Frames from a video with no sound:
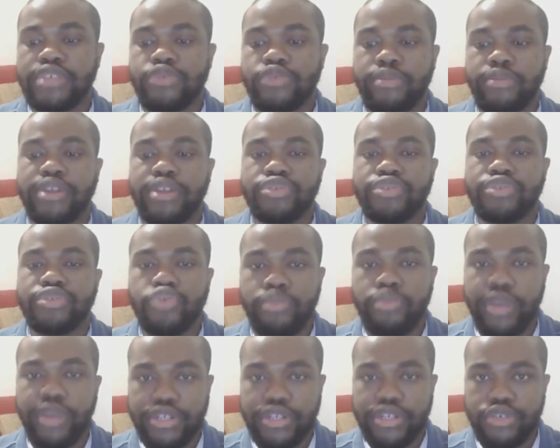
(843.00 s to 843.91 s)
were my two
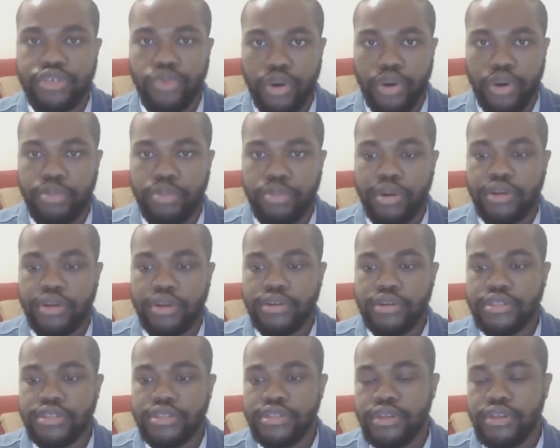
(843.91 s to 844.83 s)
major work
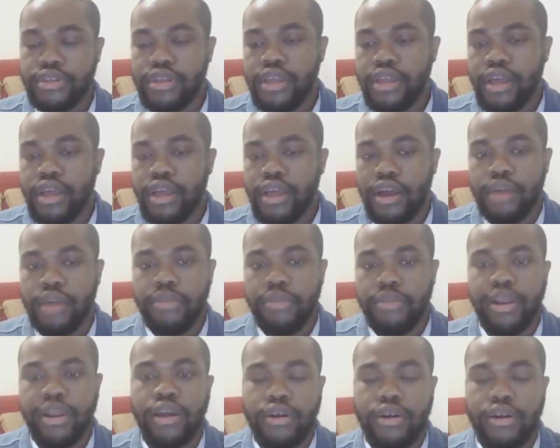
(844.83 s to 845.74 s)
products,
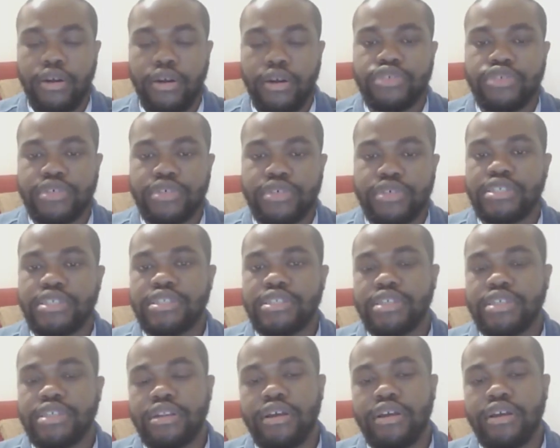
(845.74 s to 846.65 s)
but I also
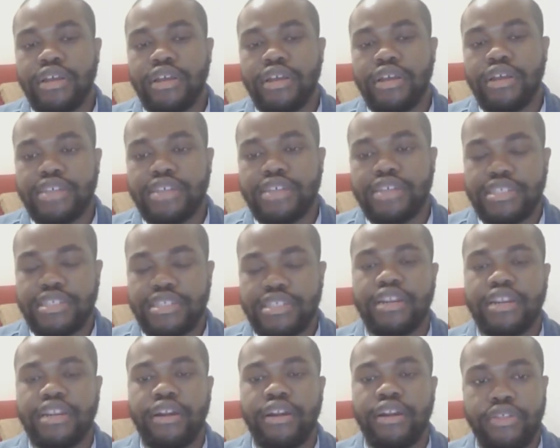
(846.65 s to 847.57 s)
assisted
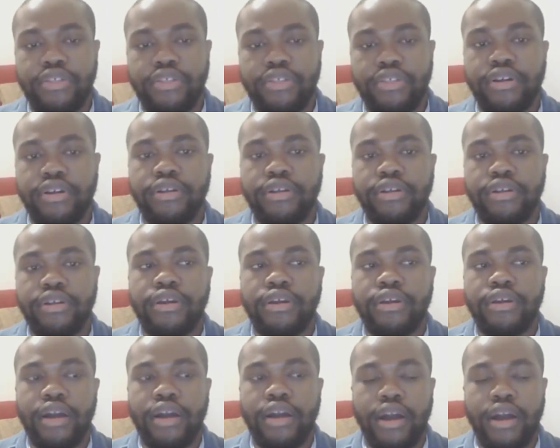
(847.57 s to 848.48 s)
in other
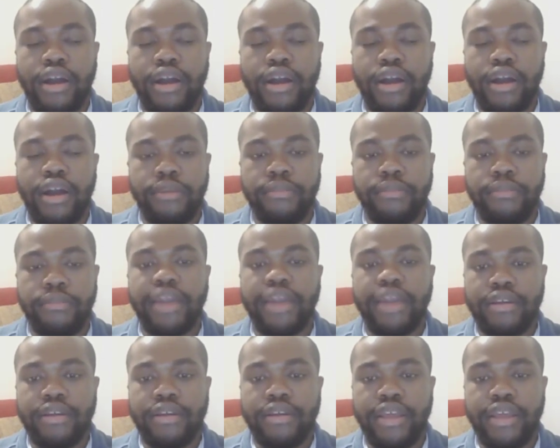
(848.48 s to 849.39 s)

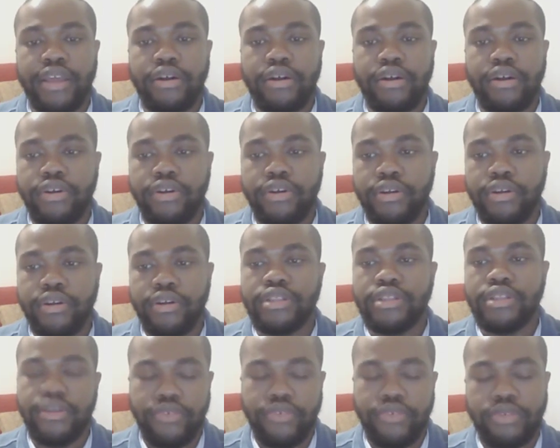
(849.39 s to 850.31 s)

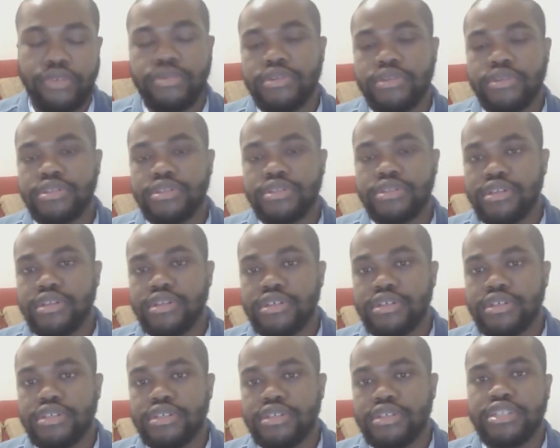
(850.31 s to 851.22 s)
deliverables,
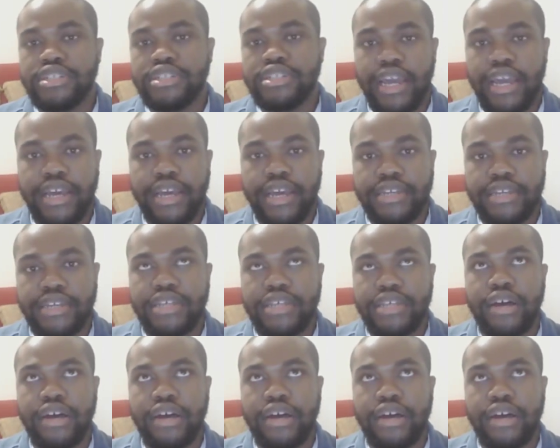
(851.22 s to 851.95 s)
such as